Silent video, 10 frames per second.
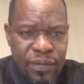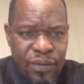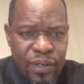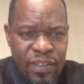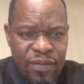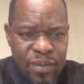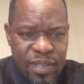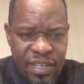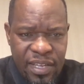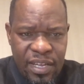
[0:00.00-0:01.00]
forgive
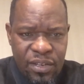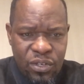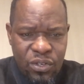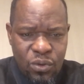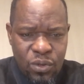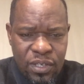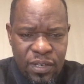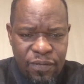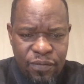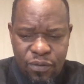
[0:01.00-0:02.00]
me, I just
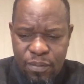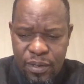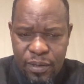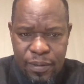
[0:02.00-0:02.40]
quoted from